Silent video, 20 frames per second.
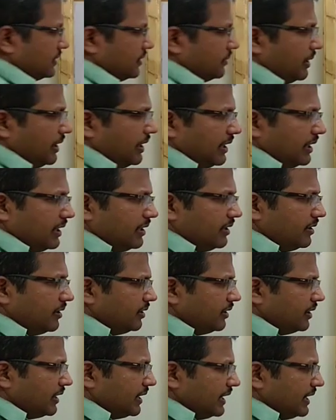is remaining
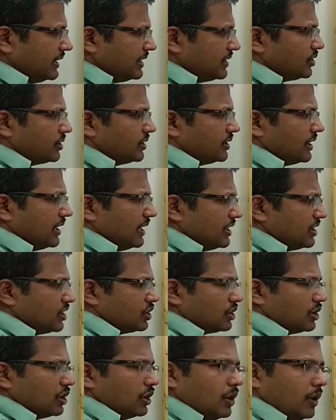here?
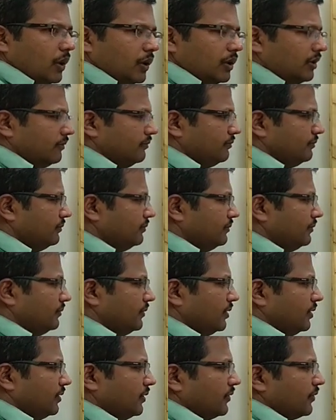H gone.
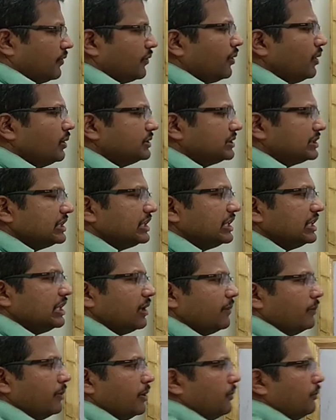So C
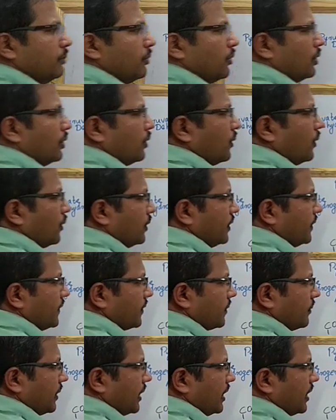double bond O
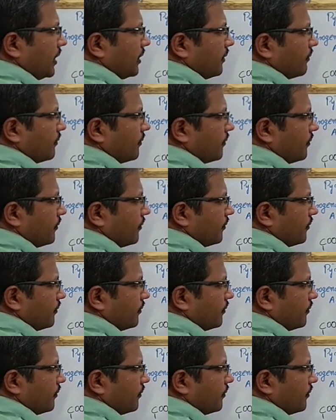is remaining.